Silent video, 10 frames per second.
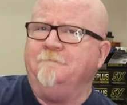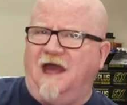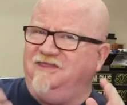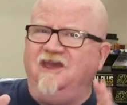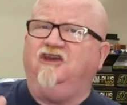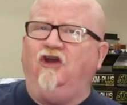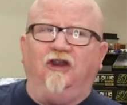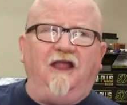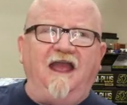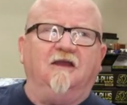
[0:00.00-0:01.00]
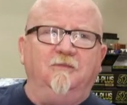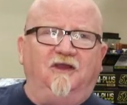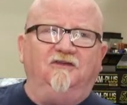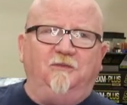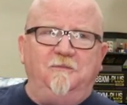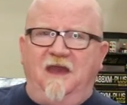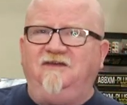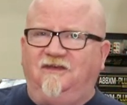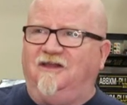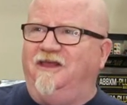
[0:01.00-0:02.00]
I think you're going to like them because we
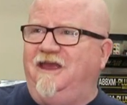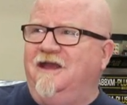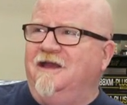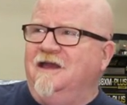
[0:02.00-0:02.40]
basically,